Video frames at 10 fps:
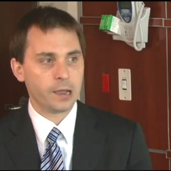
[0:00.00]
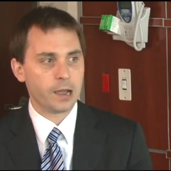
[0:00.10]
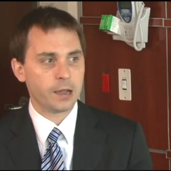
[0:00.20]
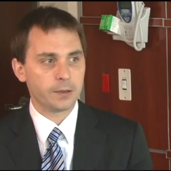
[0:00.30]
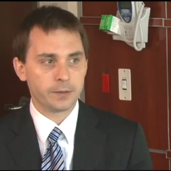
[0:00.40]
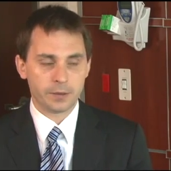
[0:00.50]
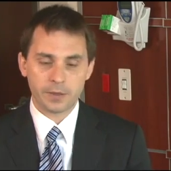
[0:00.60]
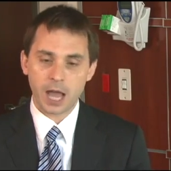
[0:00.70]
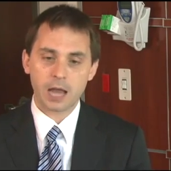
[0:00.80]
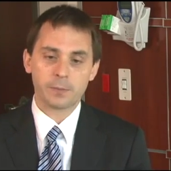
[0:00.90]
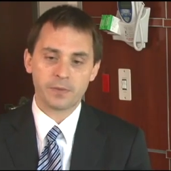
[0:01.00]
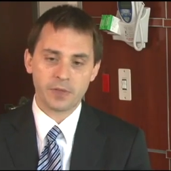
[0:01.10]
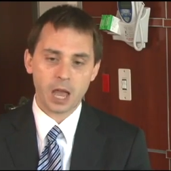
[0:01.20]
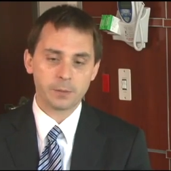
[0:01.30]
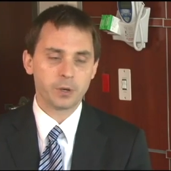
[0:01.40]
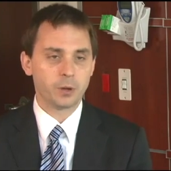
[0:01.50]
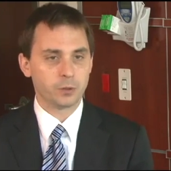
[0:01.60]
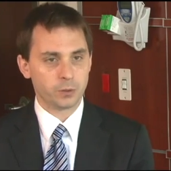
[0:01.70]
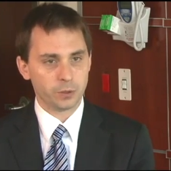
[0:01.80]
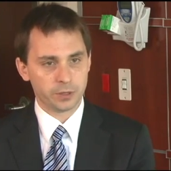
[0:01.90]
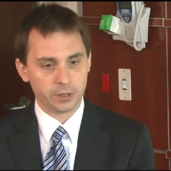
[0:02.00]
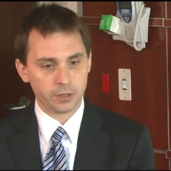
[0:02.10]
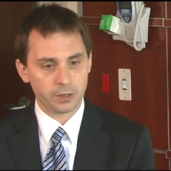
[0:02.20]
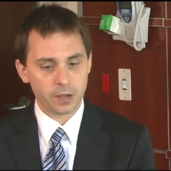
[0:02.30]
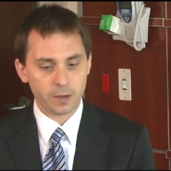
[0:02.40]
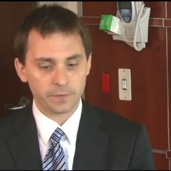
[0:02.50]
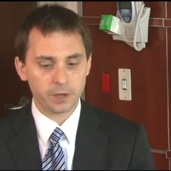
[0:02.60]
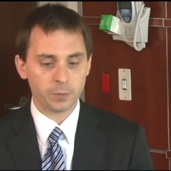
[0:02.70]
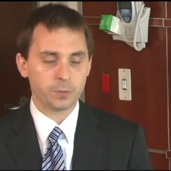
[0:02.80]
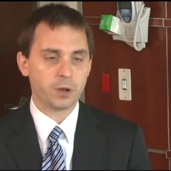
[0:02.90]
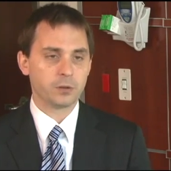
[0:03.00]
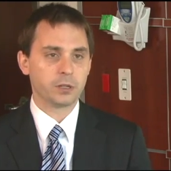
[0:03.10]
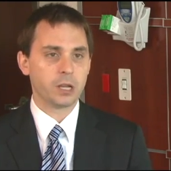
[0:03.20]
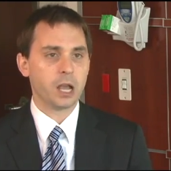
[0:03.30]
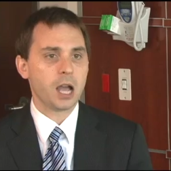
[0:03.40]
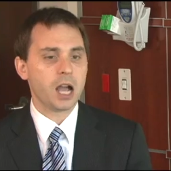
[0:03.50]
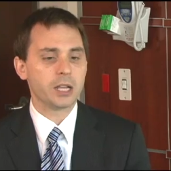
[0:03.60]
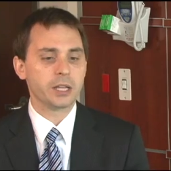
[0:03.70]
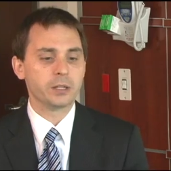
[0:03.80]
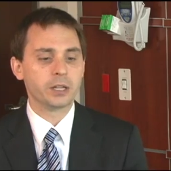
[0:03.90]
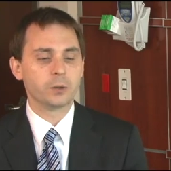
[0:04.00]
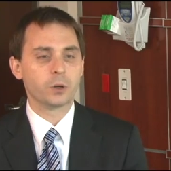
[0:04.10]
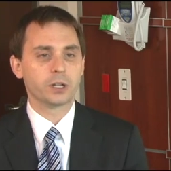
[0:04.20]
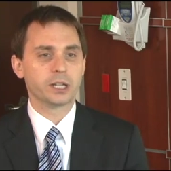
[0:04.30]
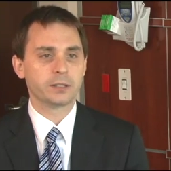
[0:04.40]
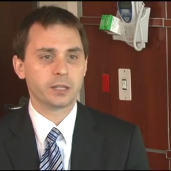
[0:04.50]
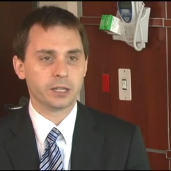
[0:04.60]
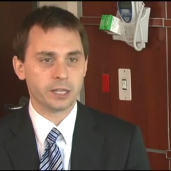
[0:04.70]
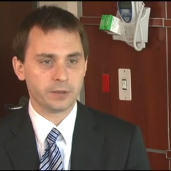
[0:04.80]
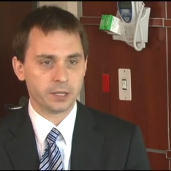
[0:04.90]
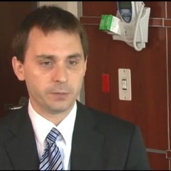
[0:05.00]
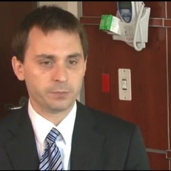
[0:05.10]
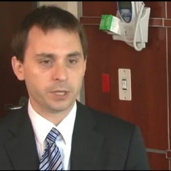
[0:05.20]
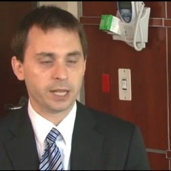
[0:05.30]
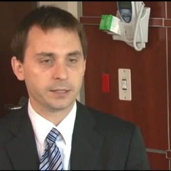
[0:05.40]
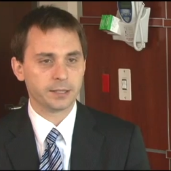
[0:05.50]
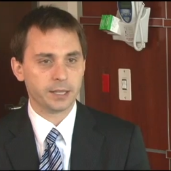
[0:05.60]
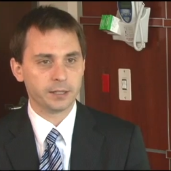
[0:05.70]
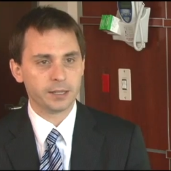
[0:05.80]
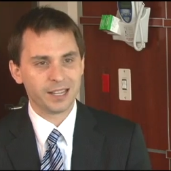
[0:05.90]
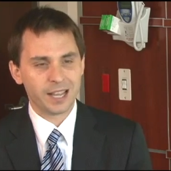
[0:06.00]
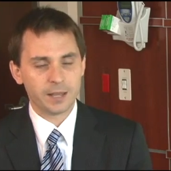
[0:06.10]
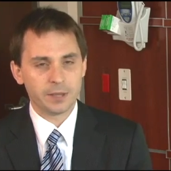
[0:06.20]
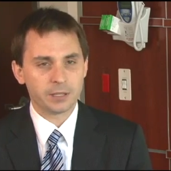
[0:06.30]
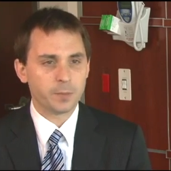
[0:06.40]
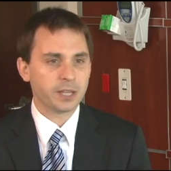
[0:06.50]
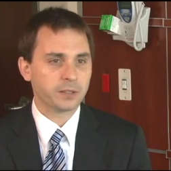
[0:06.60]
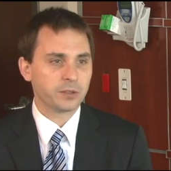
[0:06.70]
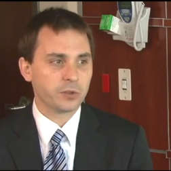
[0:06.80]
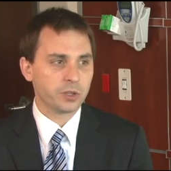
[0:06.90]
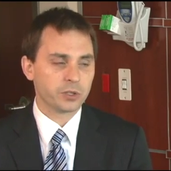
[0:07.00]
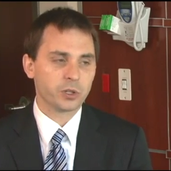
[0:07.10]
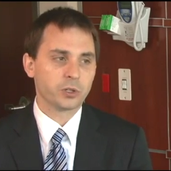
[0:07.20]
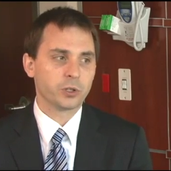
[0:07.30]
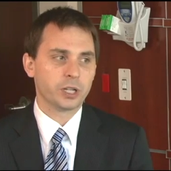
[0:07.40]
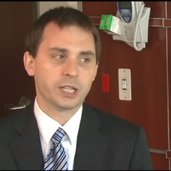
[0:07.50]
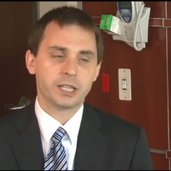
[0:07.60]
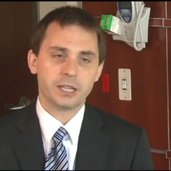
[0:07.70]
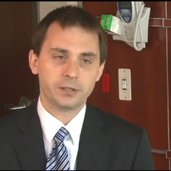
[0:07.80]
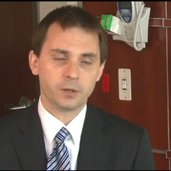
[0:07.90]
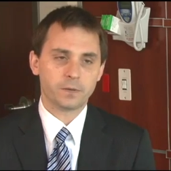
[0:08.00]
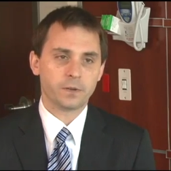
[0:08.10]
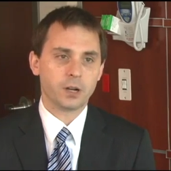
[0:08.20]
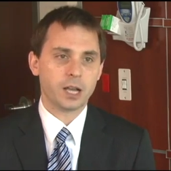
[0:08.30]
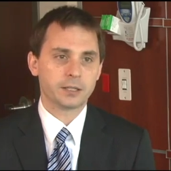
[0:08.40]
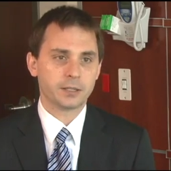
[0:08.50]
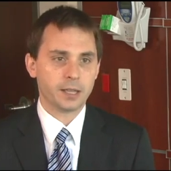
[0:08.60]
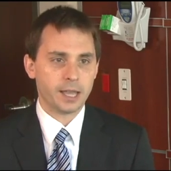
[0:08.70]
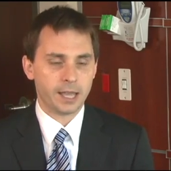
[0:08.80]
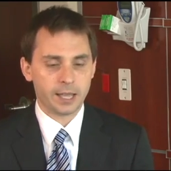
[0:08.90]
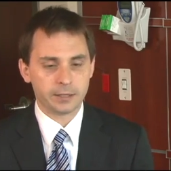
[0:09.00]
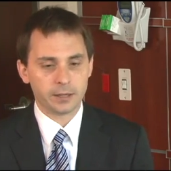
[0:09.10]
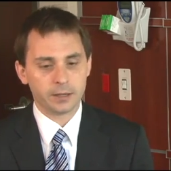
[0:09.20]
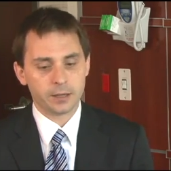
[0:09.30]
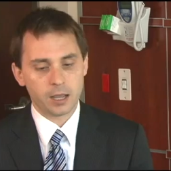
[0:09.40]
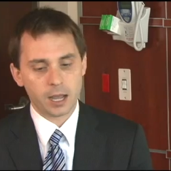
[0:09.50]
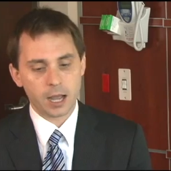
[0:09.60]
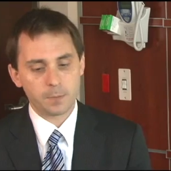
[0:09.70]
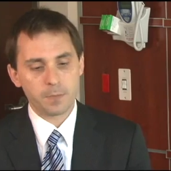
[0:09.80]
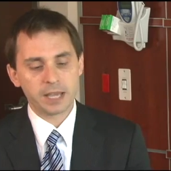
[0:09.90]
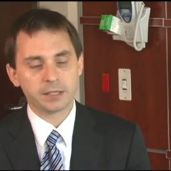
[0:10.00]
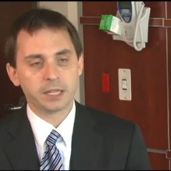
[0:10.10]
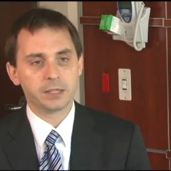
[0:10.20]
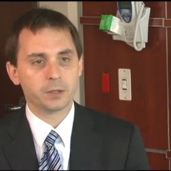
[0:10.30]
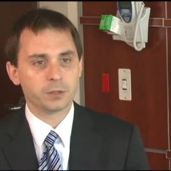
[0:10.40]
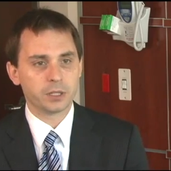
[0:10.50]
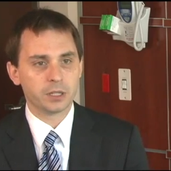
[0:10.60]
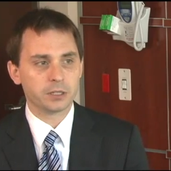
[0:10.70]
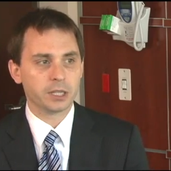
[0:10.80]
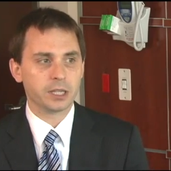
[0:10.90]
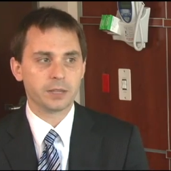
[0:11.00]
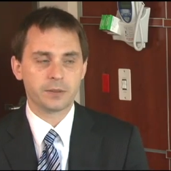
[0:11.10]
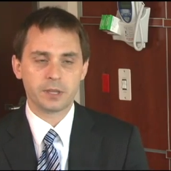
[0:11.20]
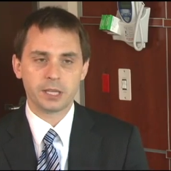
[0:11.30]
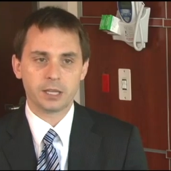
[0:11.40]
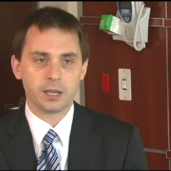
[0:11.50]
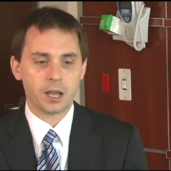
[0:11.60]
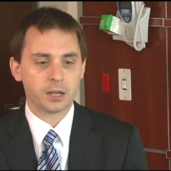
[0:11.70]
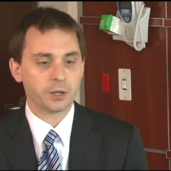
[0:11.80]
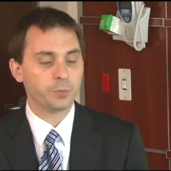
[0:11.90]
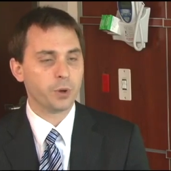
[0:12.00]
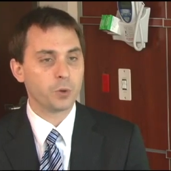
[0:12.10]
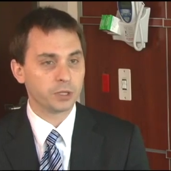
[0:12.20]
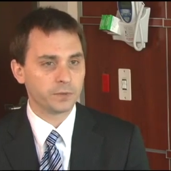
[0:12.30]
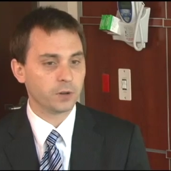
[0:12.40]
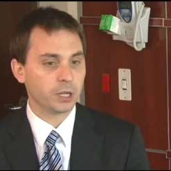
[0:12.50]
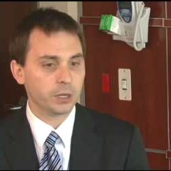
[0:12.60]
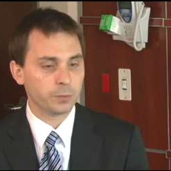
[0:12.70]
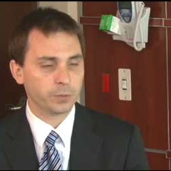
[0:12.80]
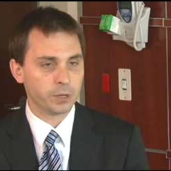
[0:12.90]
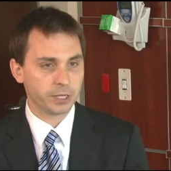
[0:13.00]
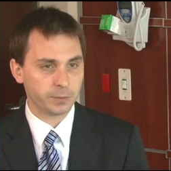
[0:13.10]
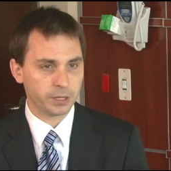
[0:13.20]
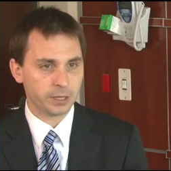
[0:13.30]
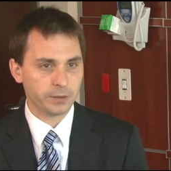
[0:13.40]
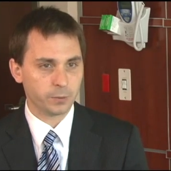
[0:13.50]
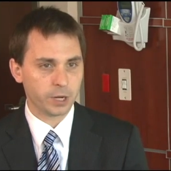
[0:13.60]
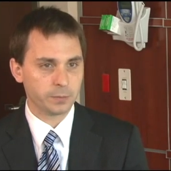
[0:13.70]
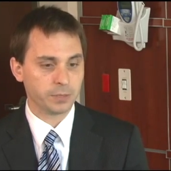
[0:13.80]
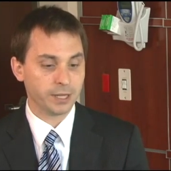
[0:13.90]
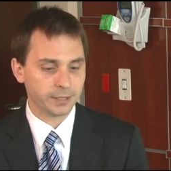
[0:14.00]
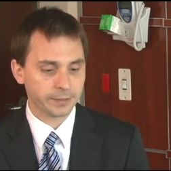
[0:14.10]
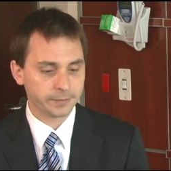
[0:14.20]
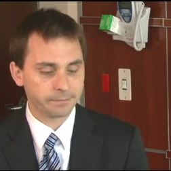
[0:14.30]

uh, the thigh, thigh bone or the uh, femur bone uh, in, in order to, to get the implants in. And this makes the surgery easier for us and uh, makes it easier to, to get the uh, components for hip replacement in the right place.